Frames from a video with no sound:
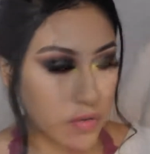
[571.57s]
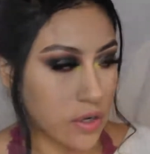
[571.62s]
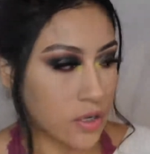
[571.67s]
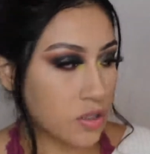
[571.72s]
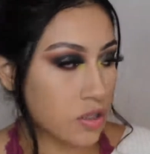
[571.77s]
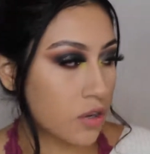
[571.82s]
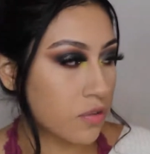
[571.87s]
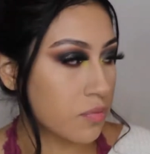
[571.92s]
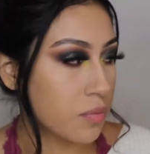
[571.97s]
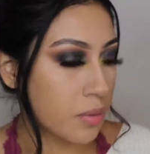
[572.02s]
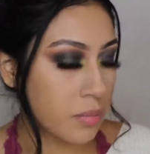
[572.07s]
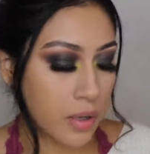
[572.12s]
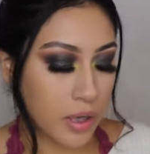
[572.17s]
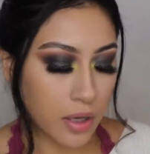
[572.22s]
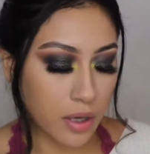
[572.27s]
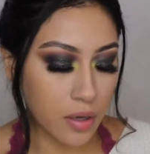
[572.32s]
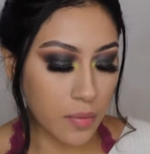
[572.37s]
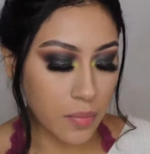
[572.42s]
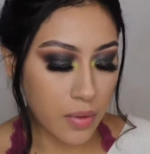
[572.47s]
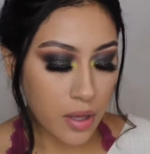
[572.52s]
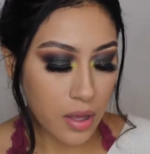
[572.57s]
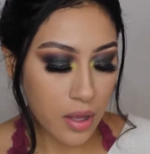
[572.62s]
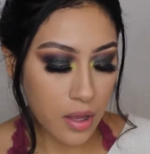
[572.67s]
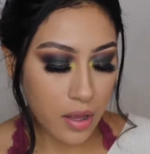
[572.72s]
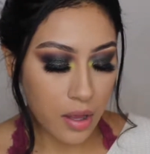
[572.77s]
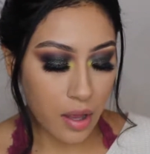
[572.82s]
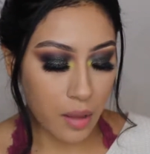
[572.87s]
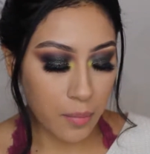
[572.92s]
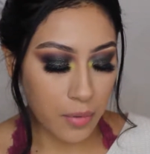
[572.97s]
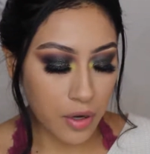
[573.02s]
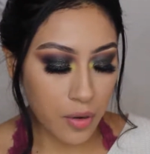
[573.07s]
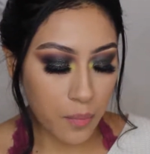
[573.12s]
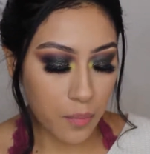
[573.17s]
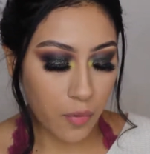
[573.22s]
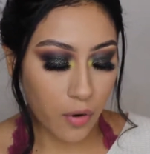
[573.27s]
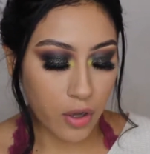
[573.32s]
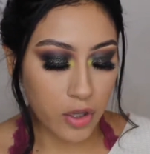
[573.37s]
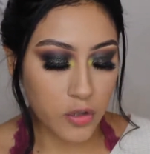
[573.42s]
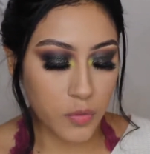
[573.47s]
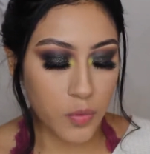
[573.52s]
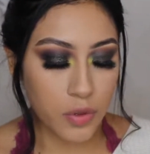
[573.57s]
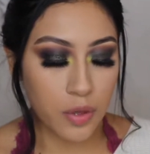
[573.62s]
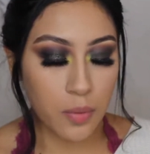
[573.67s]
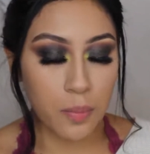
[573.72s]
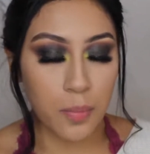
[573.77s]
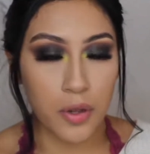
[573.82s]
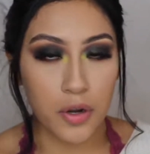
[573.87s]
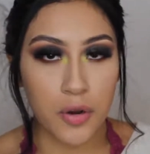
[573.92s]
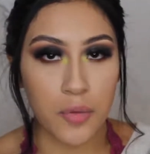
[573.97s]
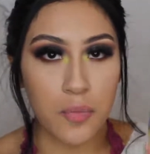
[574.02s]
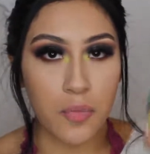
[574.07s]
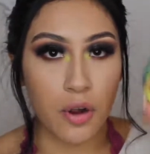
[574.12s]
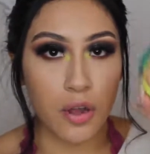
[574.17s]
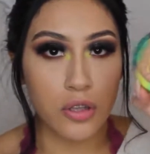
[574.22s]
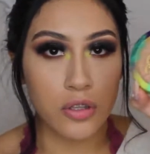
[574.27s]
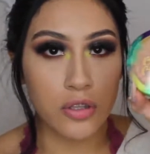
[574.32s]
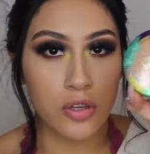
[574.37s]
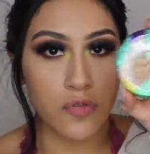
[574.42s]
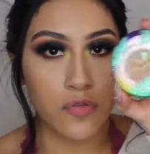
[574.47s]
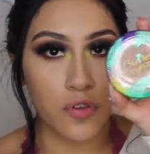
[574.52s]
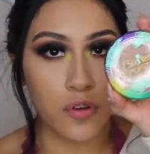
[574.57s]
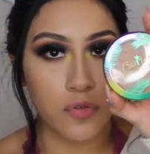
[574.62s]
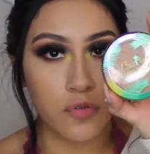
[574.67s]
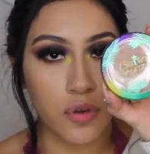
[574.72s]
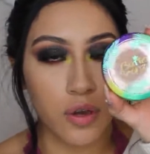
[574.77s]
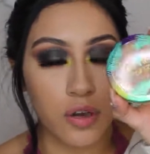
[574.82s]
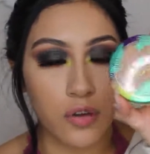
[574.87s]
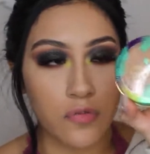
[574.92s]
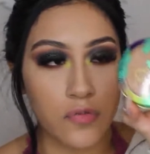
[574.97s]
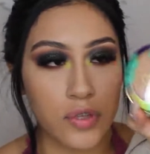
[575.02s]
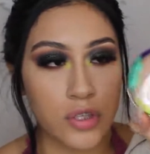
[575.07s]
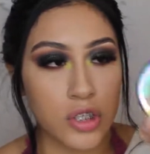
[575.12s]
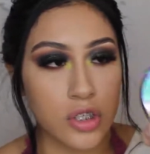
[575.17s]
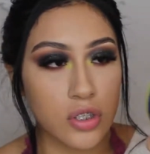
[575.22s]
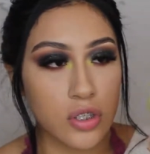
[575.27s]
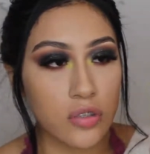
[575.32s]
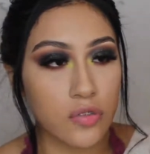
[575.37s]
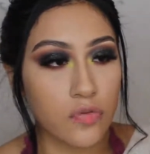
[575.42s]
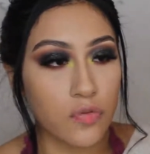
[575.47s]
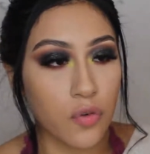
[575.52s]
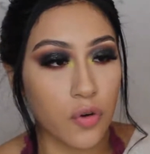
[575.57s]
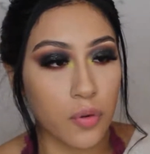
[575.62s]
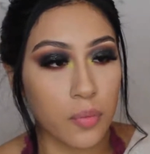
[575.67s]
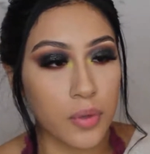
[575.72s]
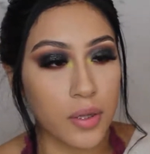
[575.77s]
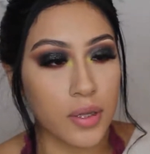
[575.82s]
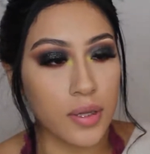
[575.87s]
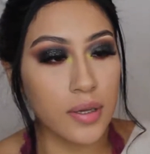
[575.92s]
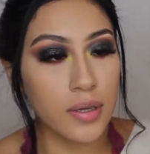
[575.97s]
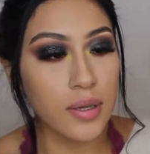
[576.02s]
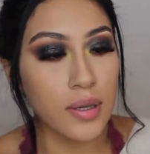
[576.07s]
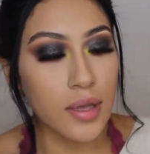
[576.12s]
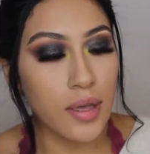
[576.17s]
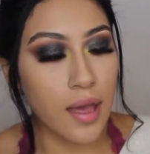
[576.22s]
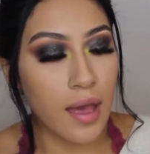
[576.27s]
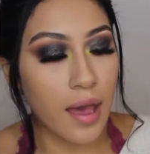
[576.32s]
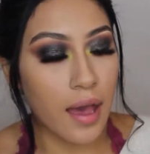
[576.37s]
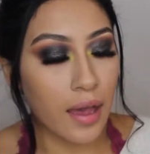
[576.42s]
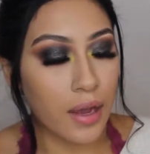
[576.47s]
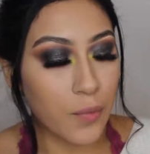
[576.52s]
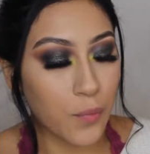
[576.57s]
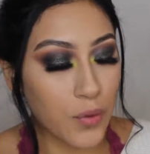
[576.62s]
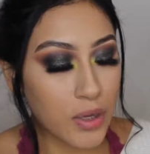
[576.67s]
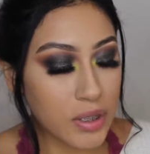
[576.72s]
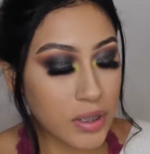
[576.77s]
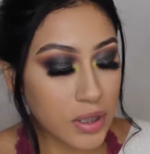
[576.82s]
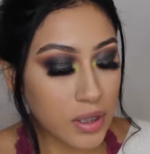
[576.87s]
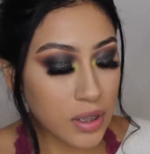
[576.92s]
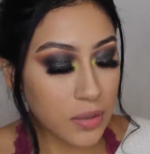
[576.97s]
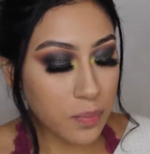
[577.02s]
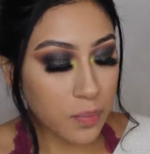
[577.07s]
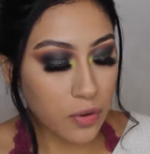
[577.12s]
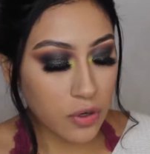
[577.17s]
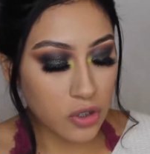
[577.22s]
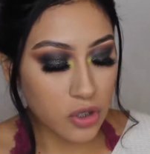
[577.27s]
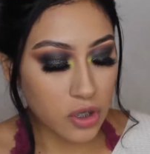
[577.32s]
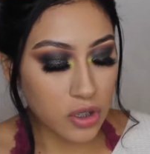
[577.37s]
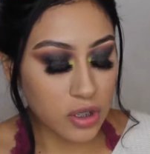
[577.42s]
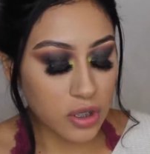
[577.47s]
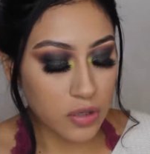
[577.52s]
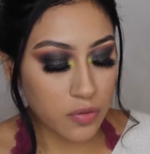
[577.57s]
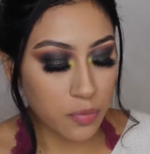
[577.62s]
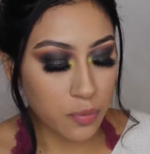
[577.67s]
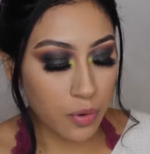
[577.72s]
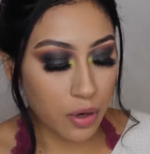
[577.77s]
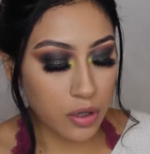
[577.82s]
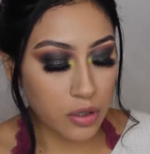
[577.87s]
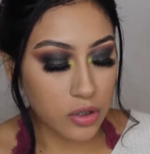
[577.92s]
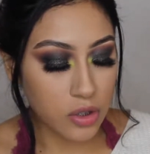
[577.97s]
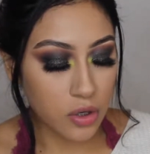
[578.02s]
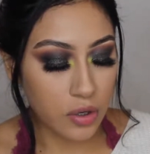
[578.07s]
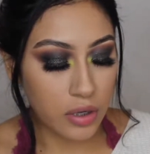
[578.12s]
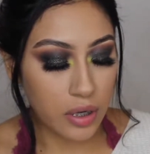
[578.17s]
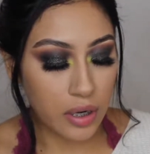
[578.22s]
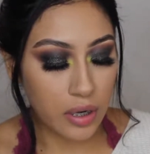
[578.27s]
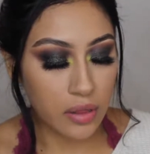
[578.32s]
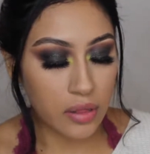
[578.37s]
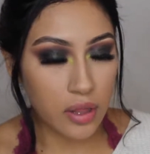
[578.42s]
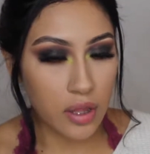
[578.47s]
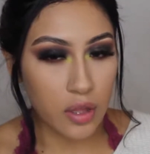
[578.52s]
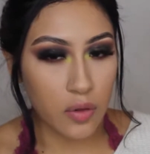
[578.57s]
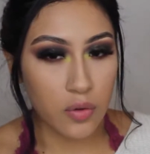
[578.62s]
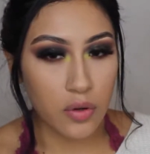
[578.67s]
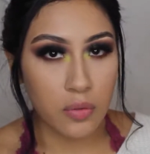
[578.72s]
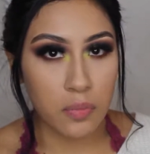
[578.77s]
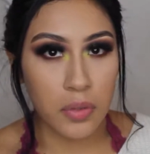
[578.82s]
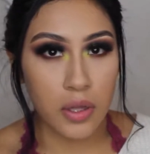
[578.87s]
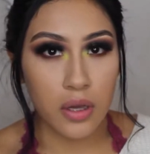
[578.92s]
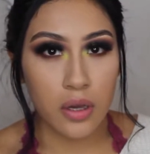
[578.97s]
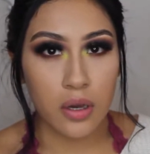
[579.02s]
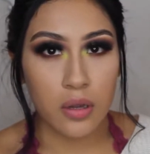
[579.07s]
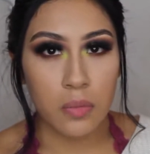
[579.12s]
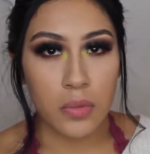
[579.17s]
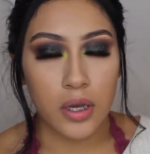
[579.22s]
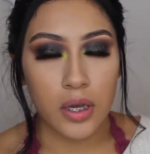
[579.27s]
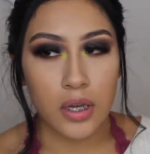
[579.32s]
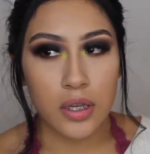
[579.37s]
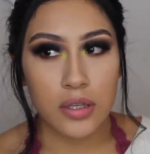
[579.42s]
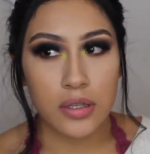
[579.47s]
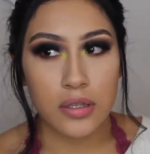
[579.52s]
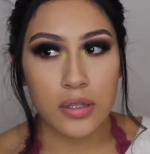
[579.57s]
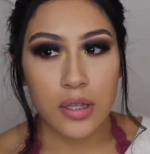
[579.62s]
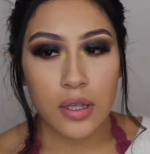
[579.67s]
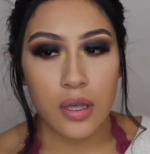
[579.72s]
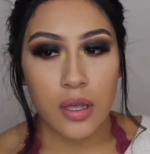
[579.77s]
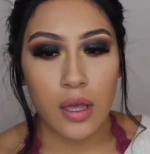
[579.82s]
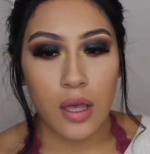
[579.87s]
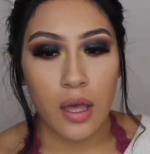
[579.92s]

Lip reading: finish off my makeup. I'm gonna bronze with the butter bronzer from Physicians Formula. I recently purchased this bronzer and I didn't think it would be good because